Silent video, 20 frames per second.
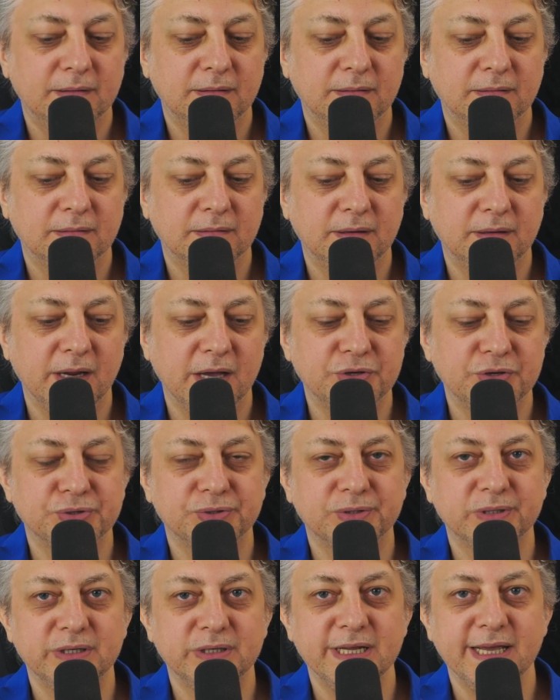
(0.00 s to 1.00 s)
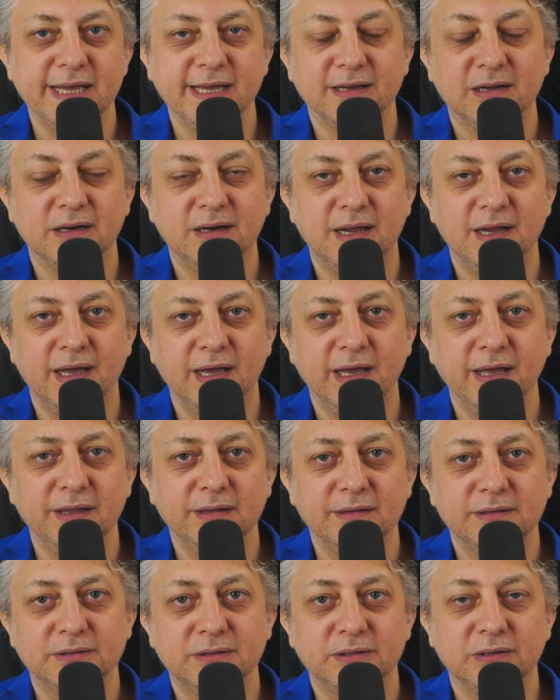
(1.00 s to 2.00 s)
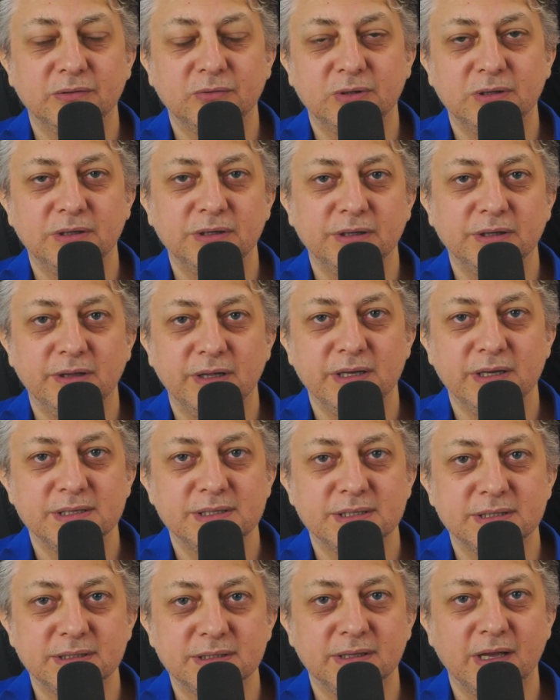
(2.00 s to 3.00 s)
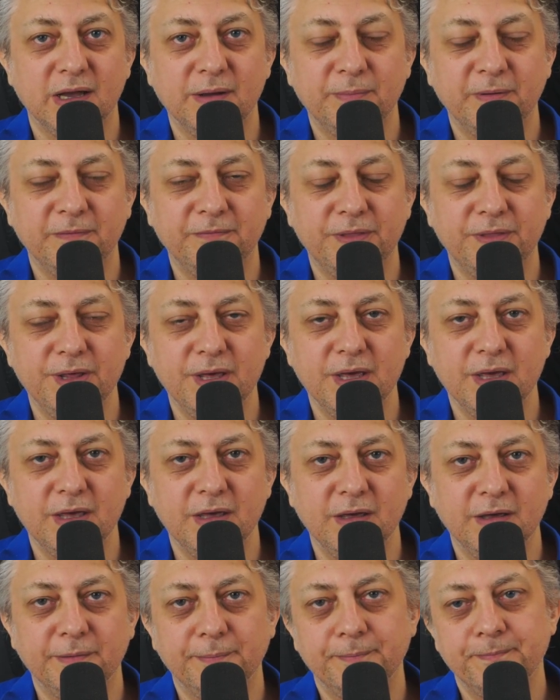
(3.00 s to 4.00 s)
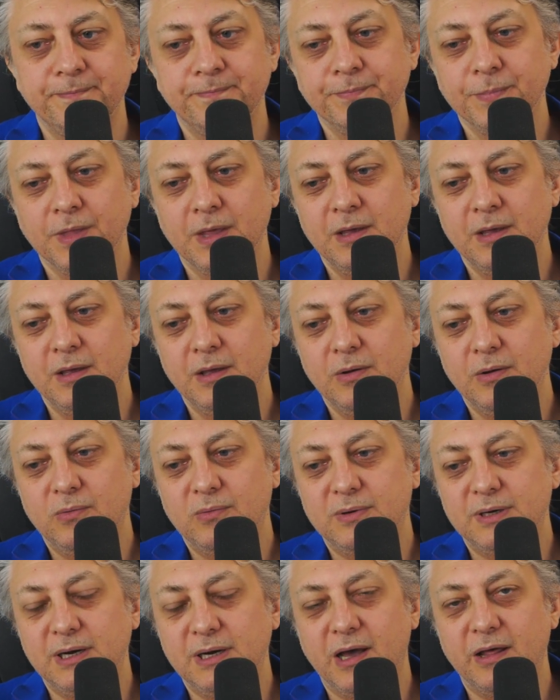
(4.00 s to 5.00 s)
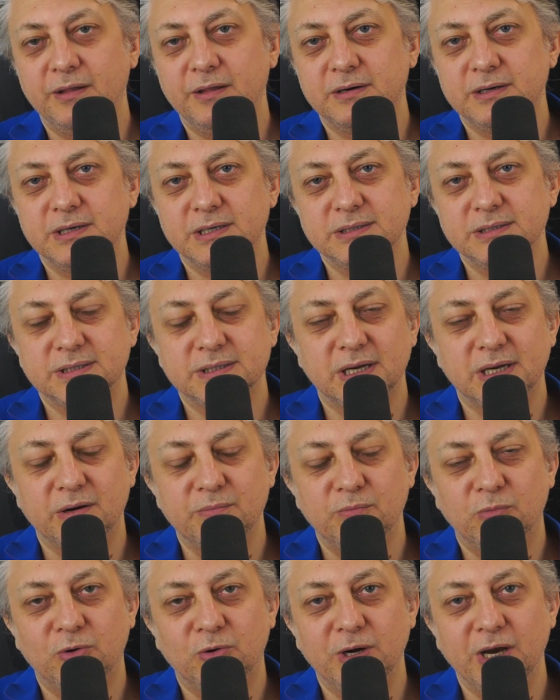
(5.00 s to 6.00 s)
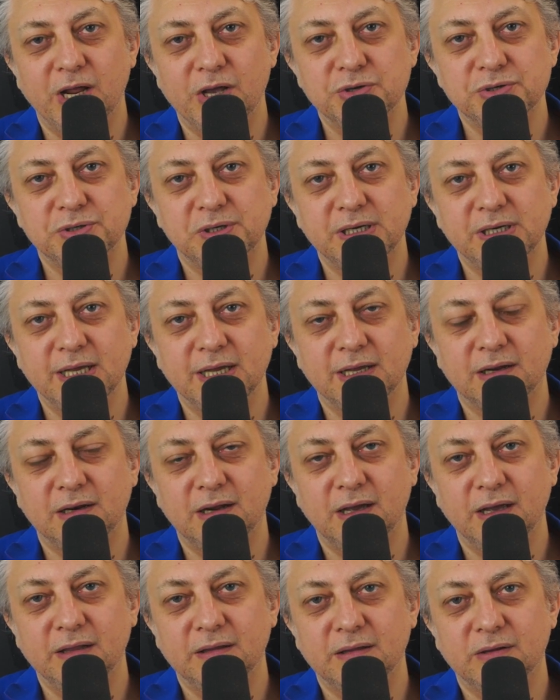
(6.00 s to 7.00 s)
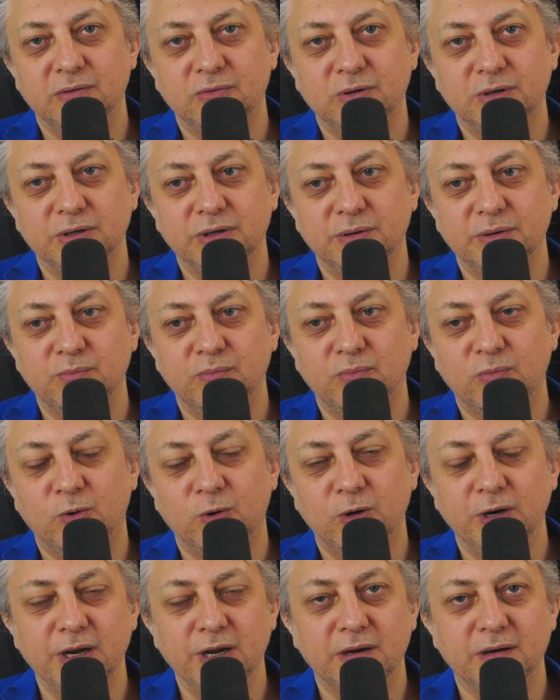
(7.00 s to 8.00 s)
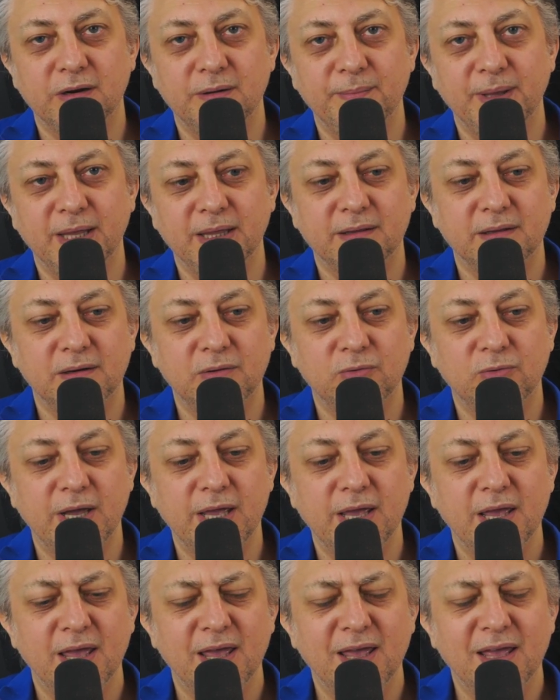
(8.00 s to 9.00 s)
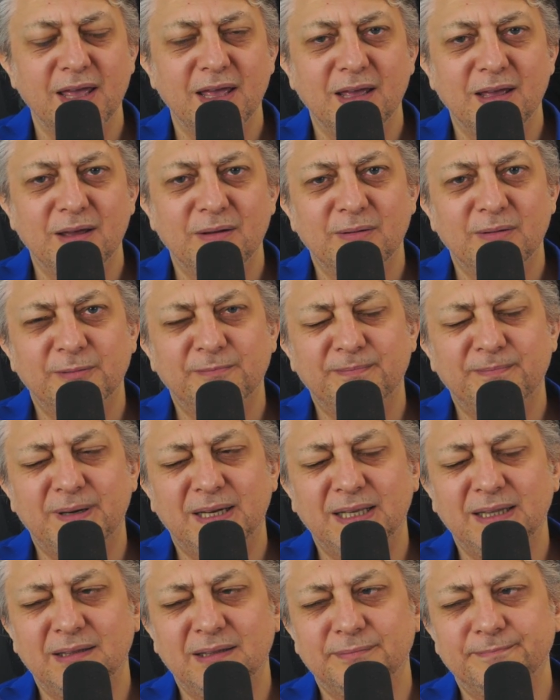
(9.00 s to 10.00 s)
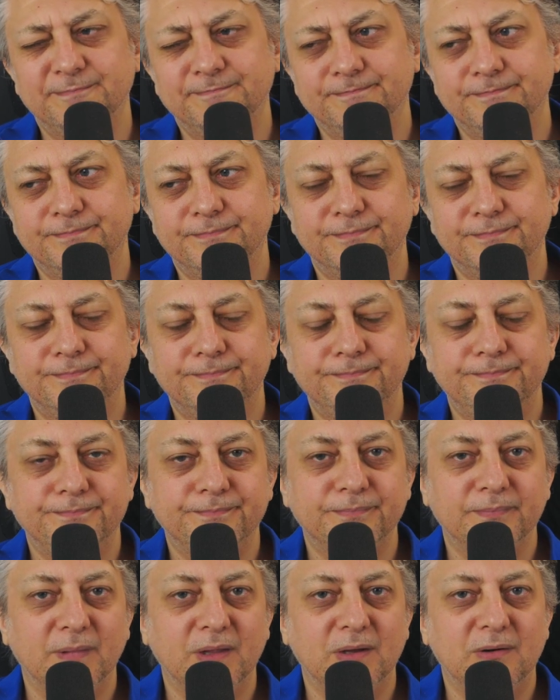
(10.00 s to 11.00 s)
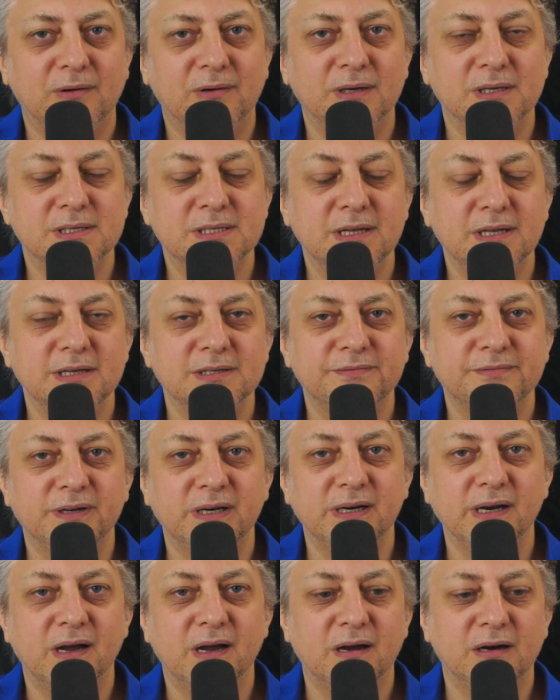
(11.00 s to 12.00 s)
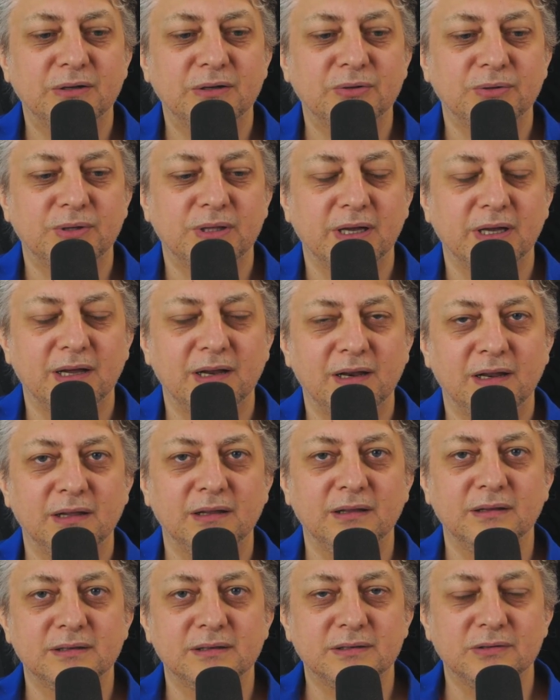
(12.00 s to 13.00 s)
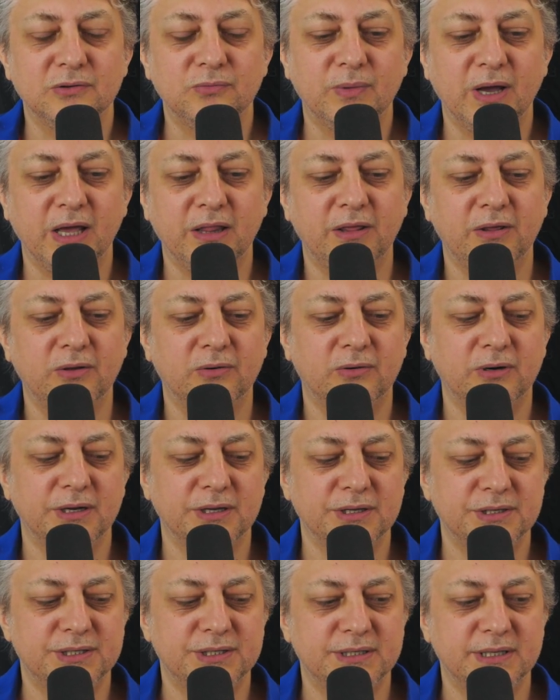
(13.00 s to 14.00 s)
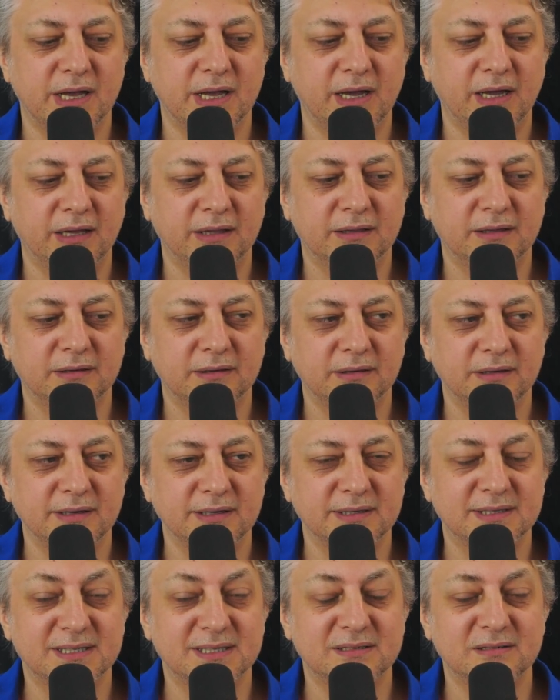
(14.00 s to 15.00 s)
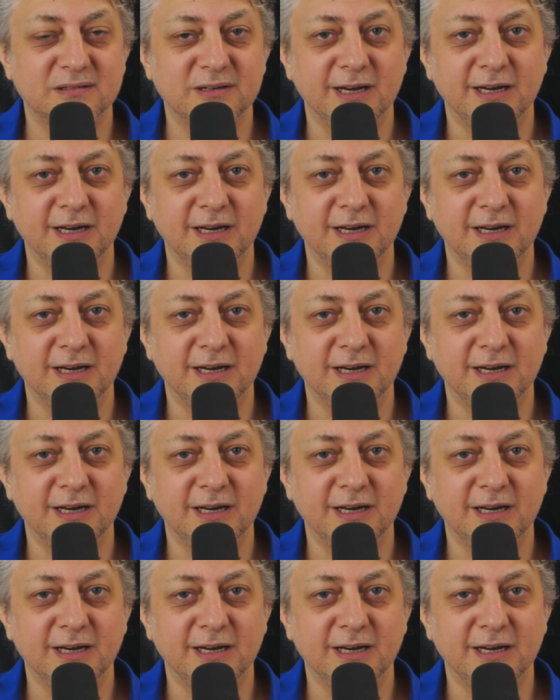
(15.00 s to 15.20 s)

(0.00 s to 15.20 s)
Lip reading: naturally inclined toward this type of thinking, while others are more naturally inclined toward a more incremental way. But honestly, it's very hard to tell. So my theory is that it's really a